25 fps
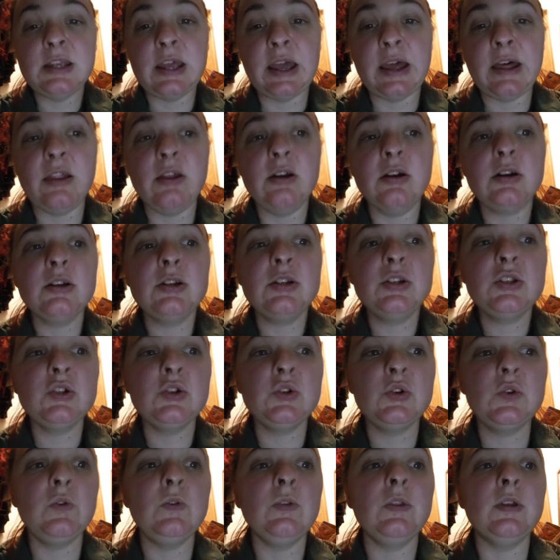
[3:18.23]
tailored
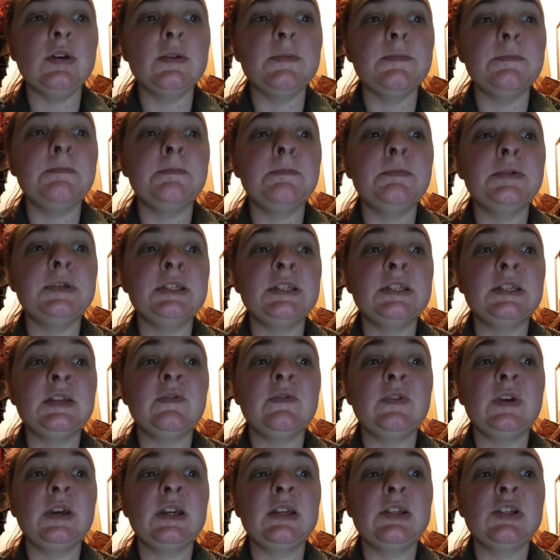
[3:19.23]
to the
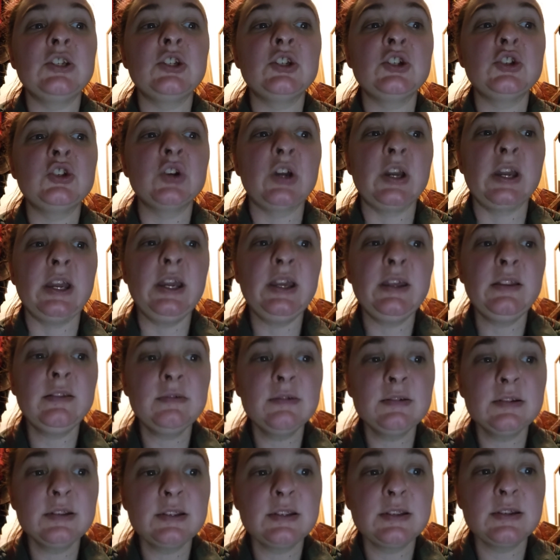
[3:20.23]
specific
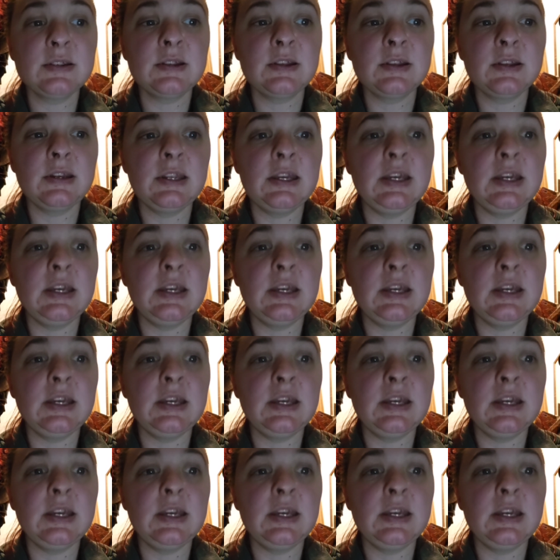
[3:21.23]
strengths,